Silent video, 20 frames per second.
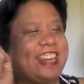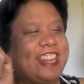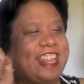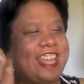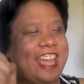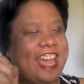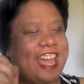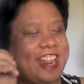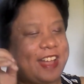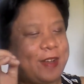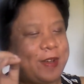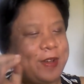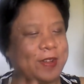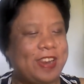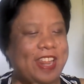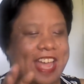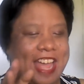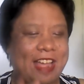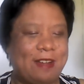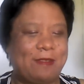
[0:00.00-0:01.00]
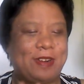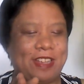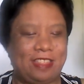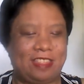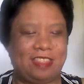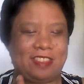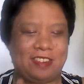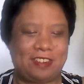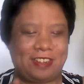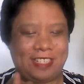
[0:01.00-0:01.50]
They had a whole hour
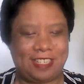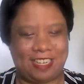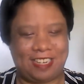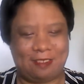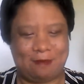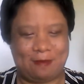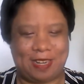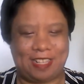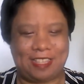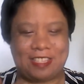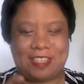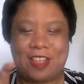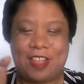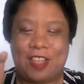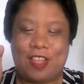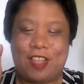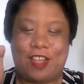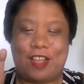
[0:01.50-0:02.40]
and 13 minutes